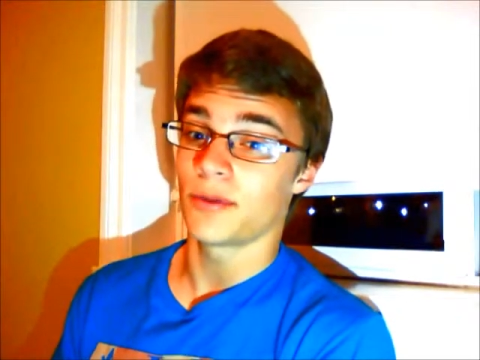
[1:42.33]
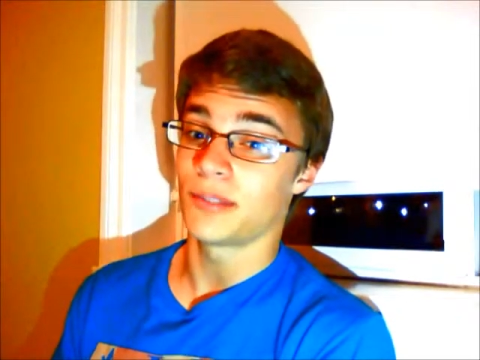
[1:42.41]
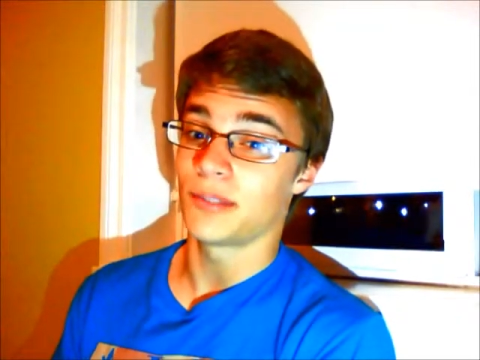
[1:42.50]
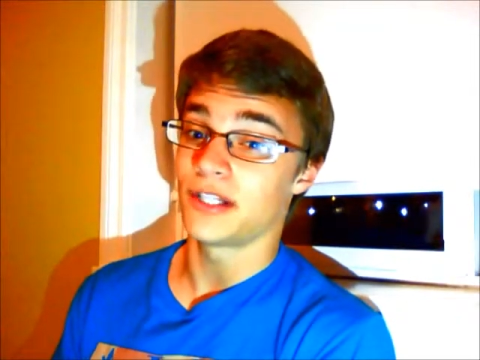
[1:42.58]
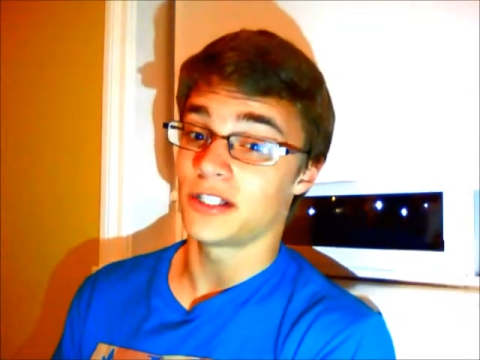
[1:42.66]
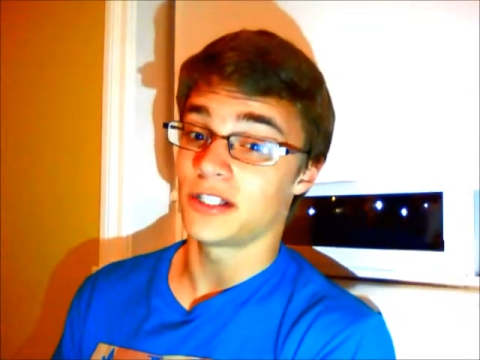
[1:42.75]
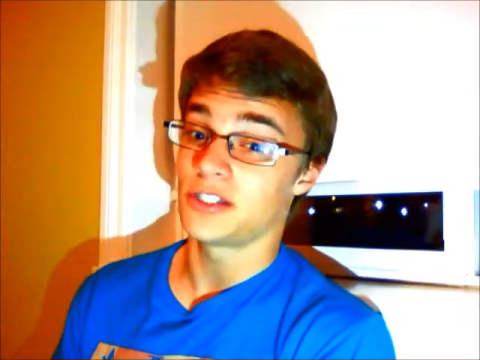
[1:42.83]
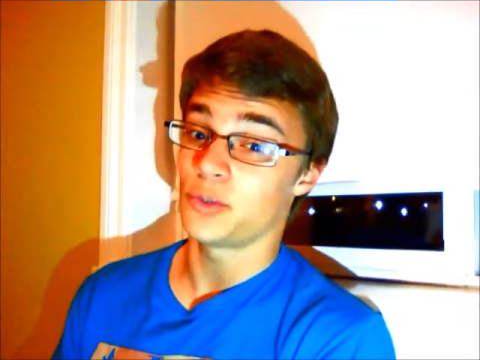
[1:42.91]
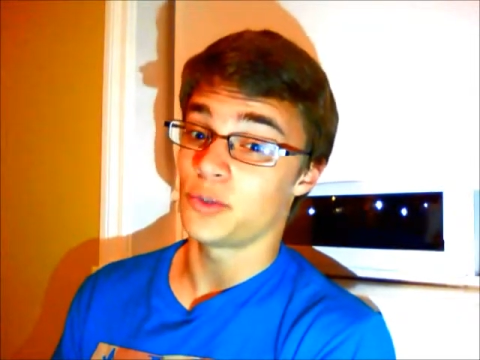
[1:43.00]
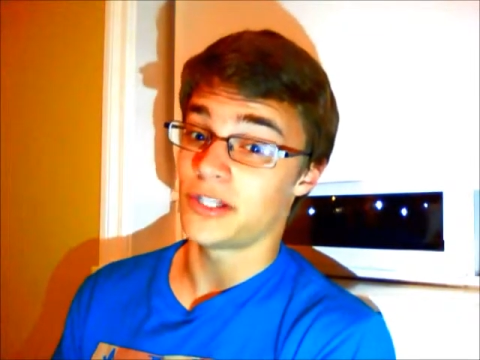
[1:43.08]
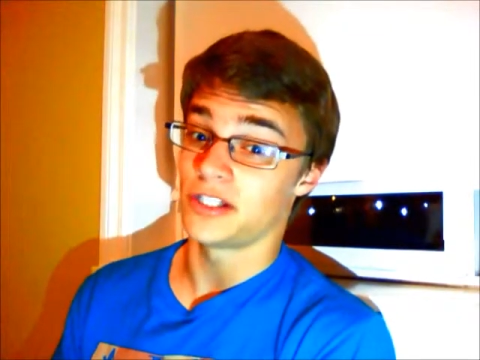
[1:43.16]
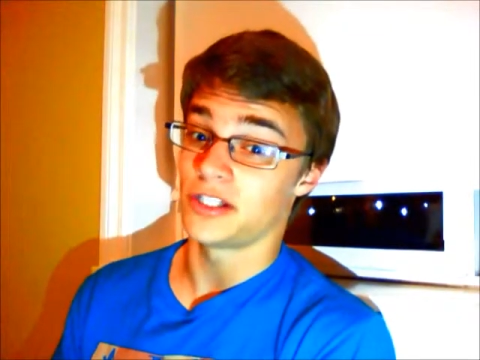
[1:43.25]
the political
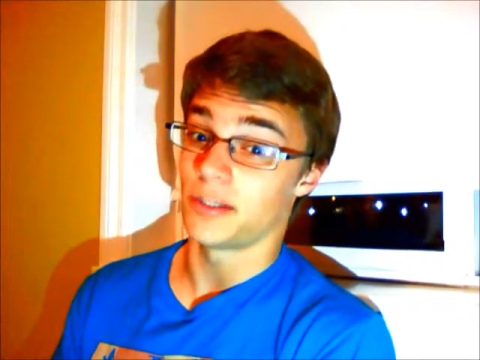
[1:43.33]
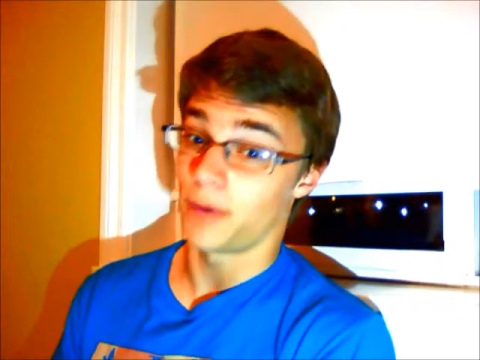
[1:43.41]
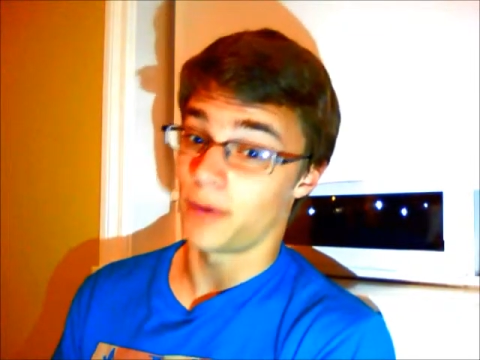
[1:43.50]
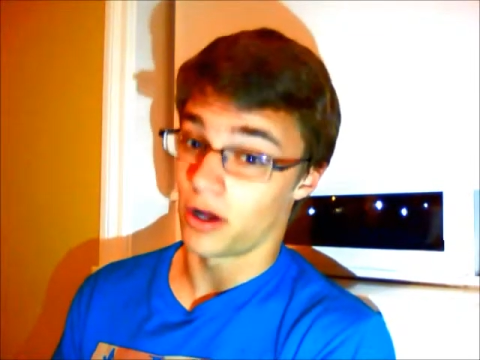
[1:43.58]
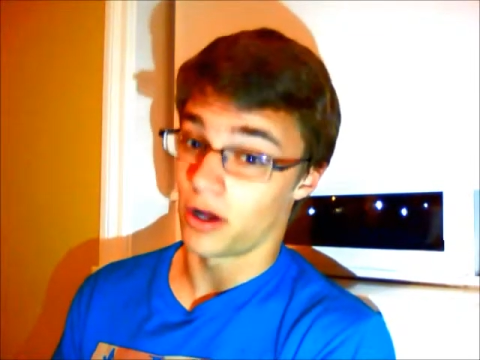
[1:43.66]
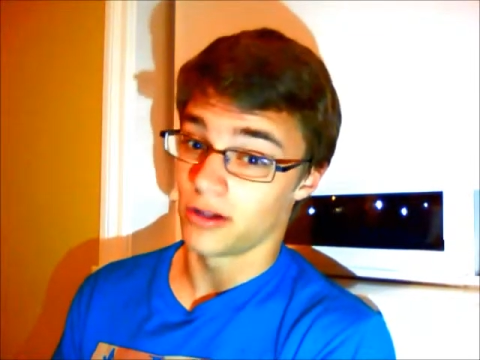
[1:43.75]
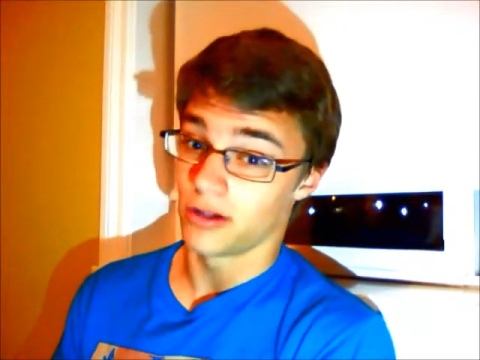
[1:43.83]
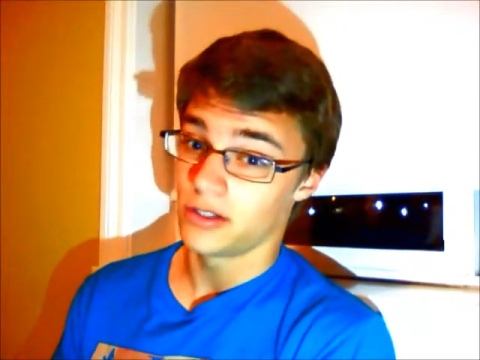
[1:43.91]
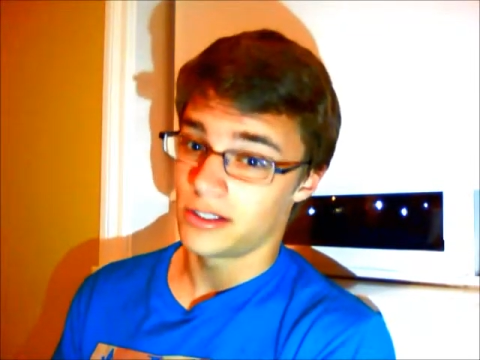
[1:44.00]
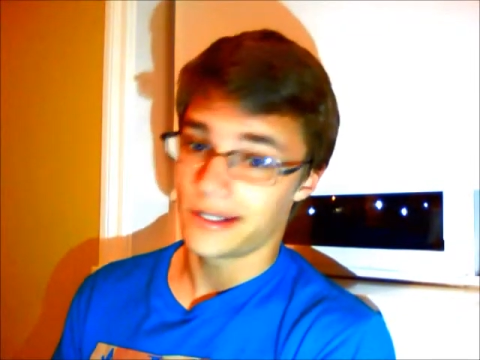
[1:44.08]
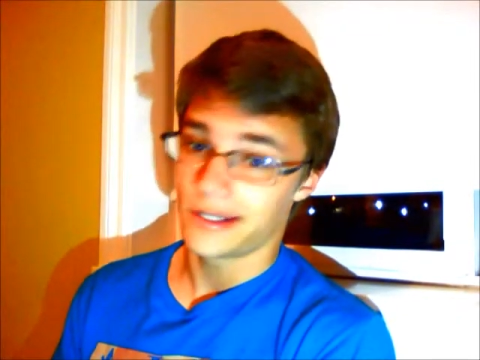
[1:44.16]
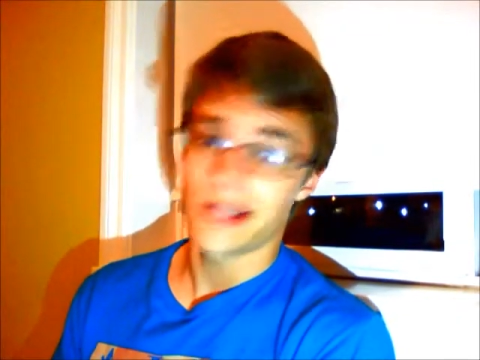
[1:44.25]
situation in Nepal.
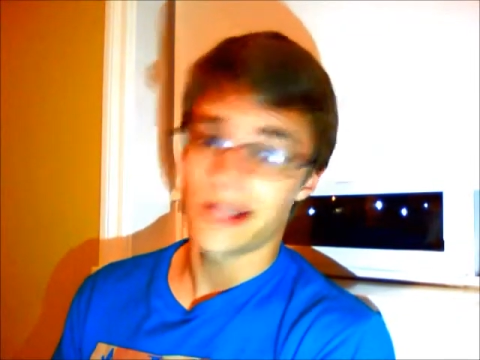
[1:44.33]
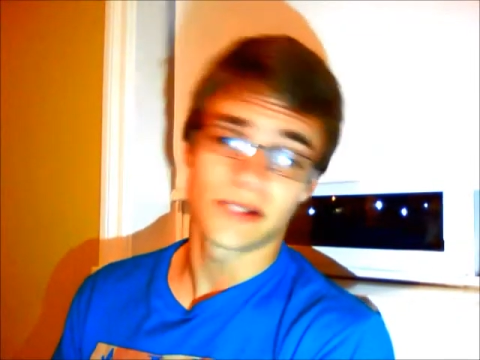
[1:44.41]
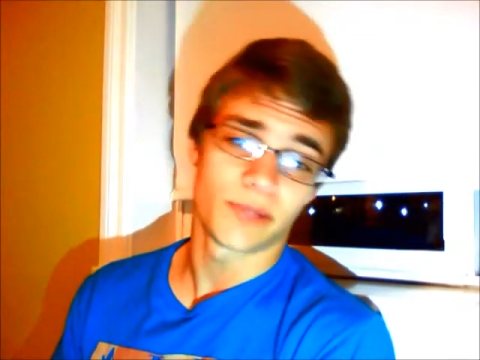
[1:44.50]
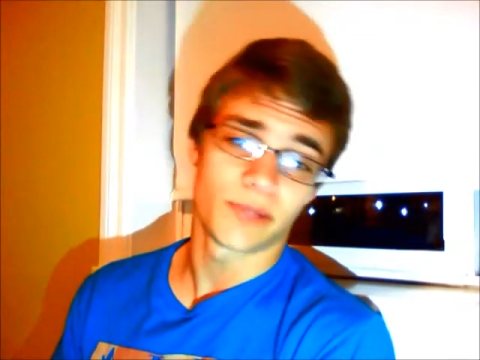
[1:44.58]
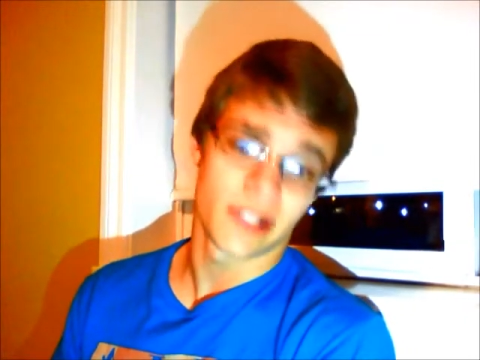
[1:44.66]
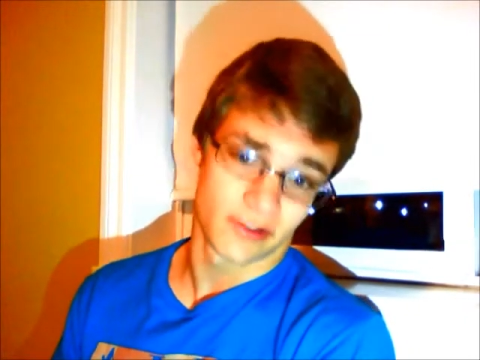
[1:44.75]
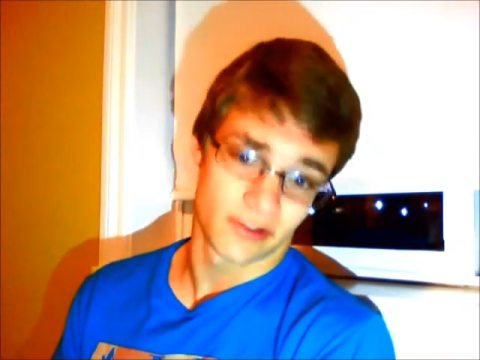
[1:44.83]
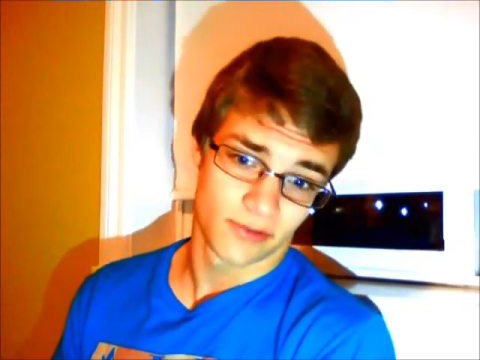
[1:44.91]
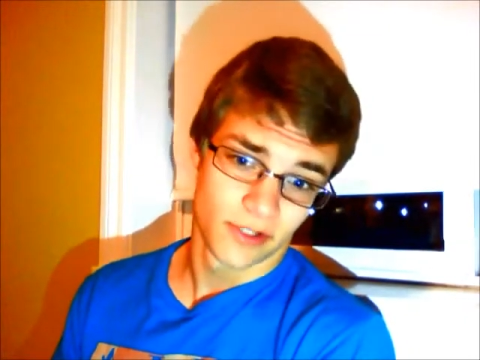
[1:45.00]
Now that's impressive.